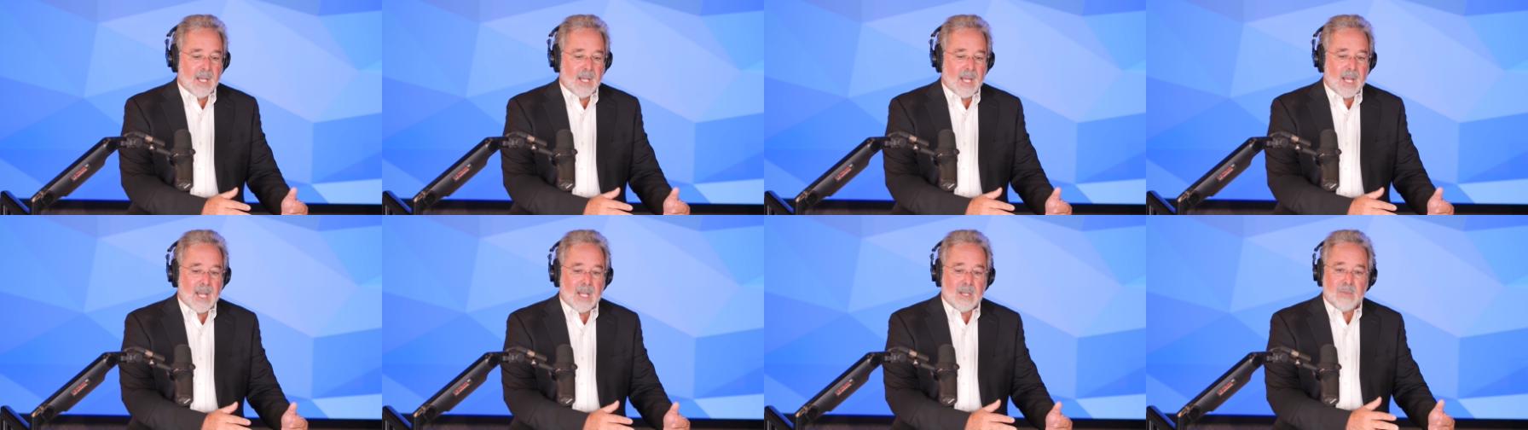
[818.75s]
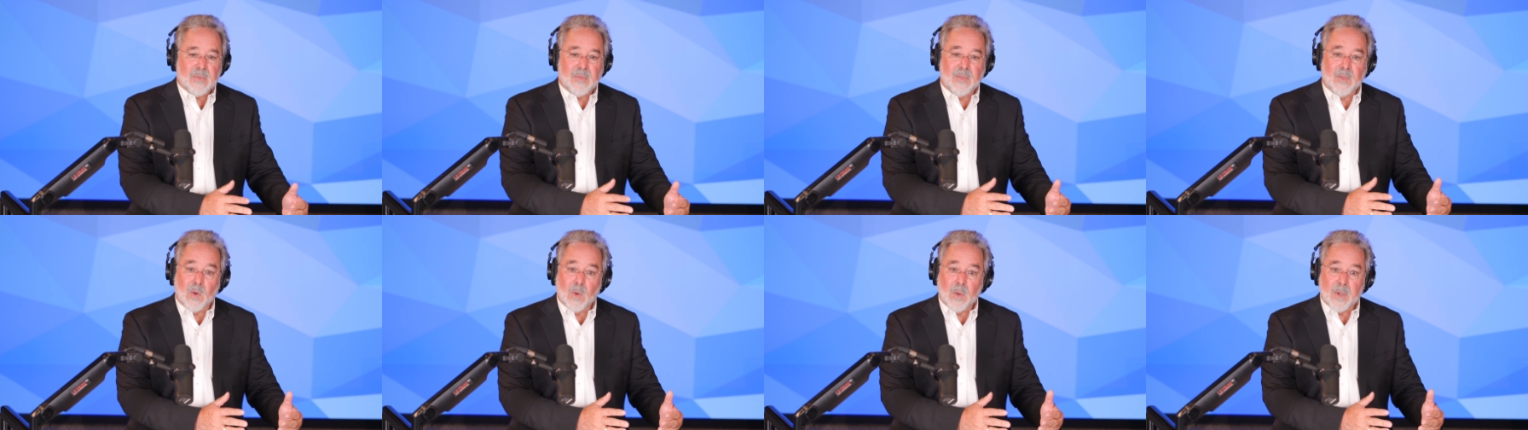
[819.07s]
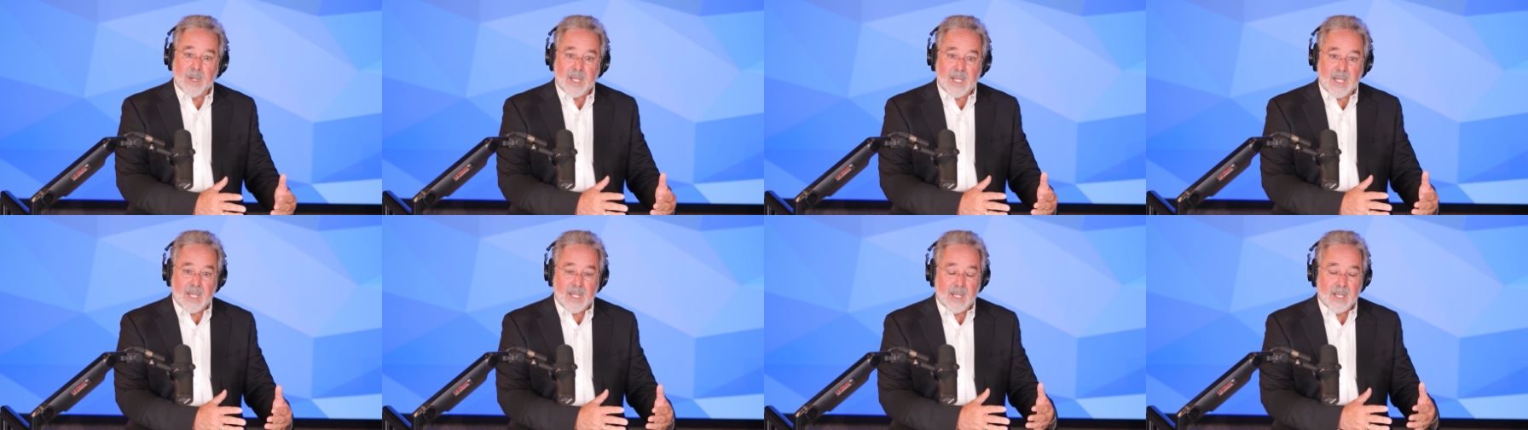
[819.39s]
At
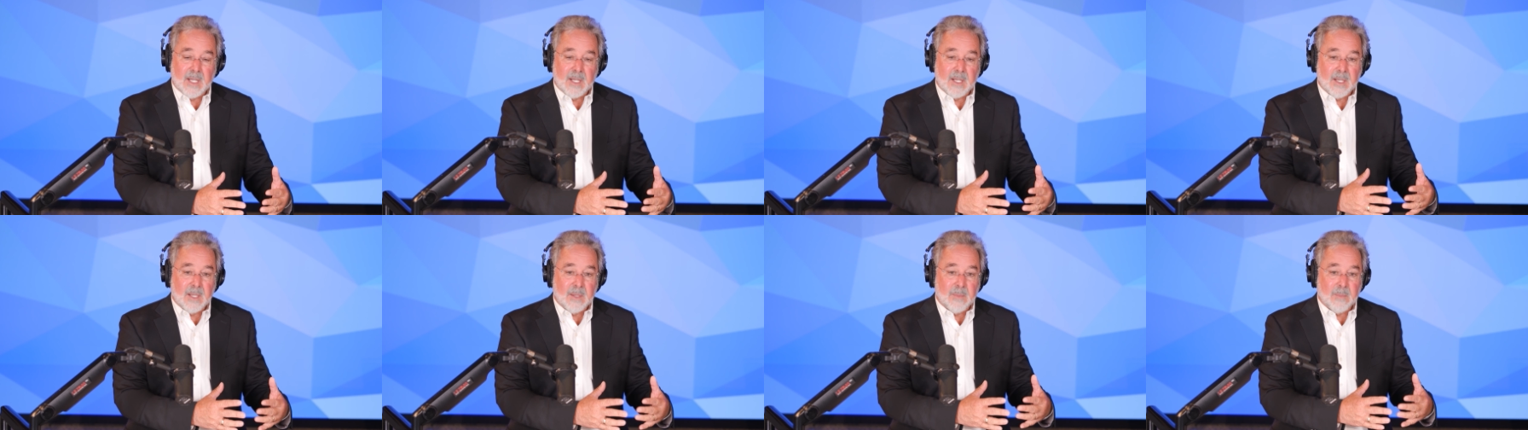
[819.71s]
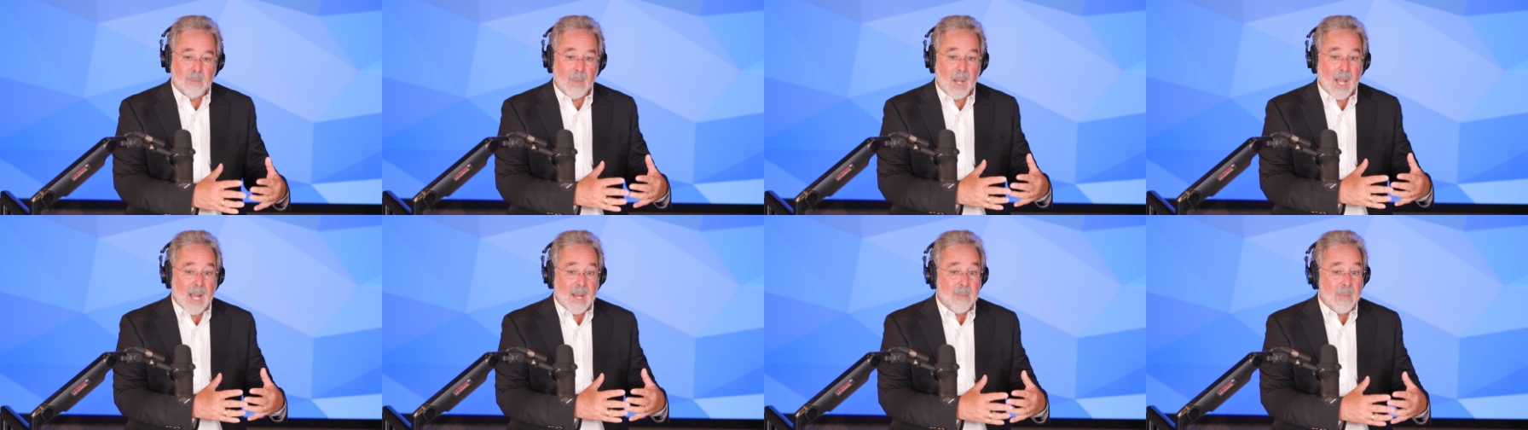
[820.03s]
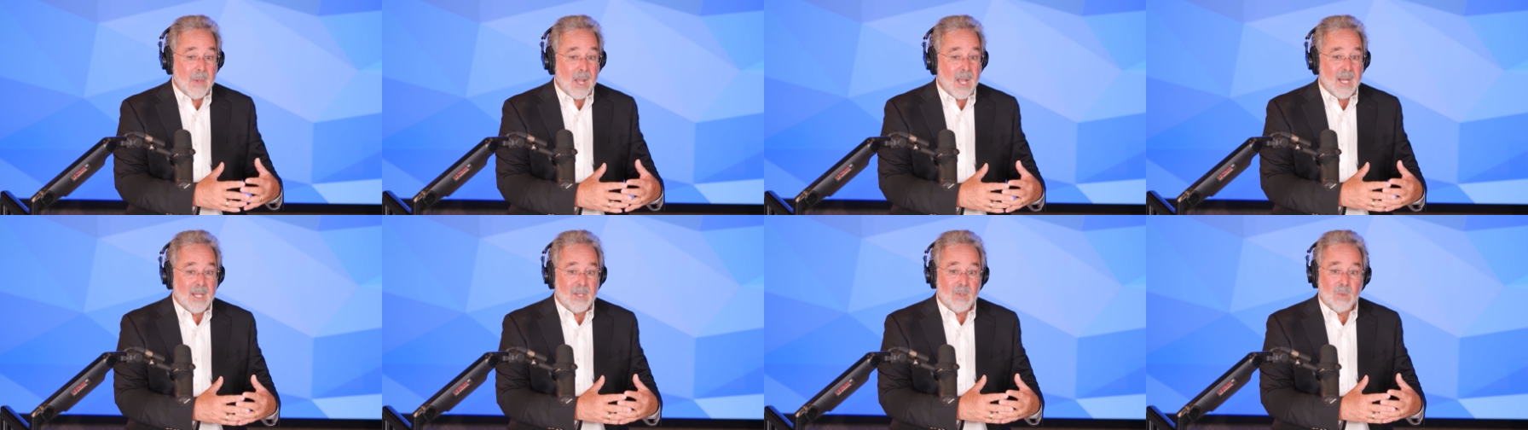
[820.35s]
40, my
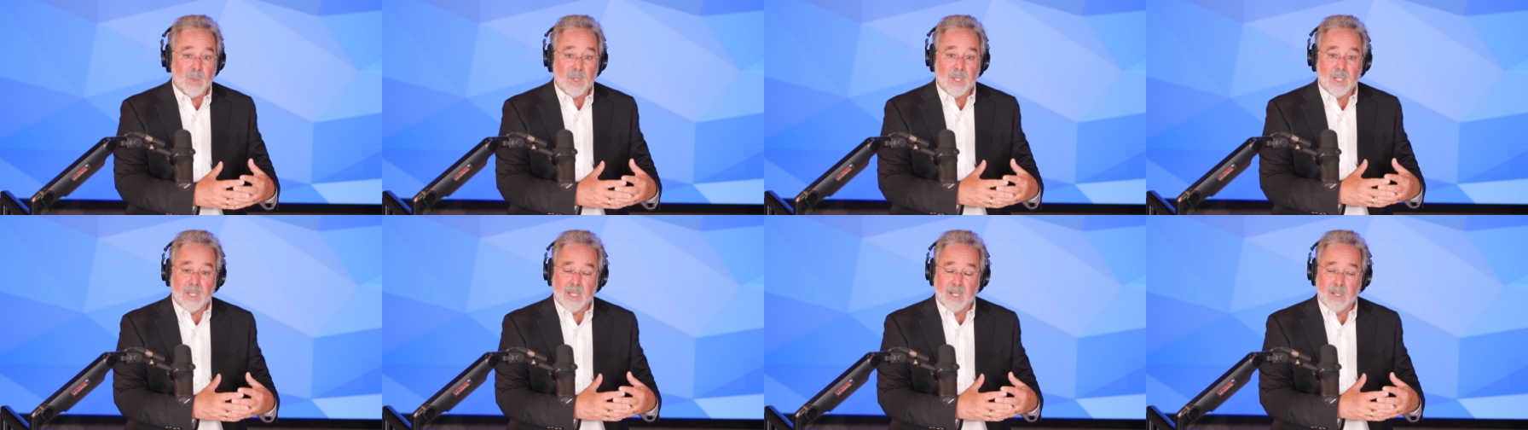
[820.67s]
mind, will,